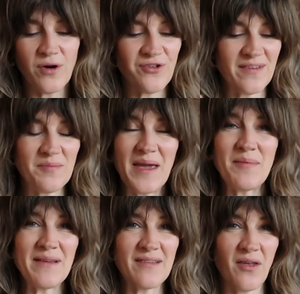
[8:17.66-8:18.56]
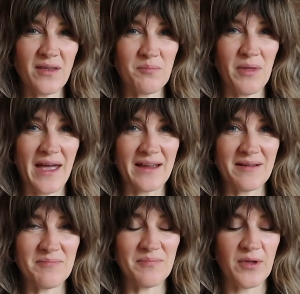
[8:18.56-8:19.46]
or just maybe solid
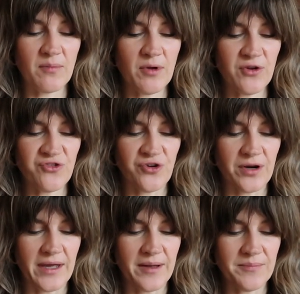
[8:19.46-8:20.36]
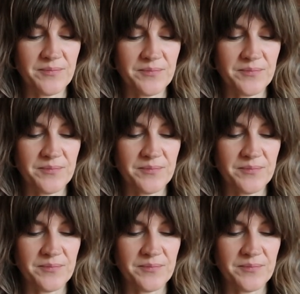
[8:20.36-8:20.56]
black. I'm not sure yet.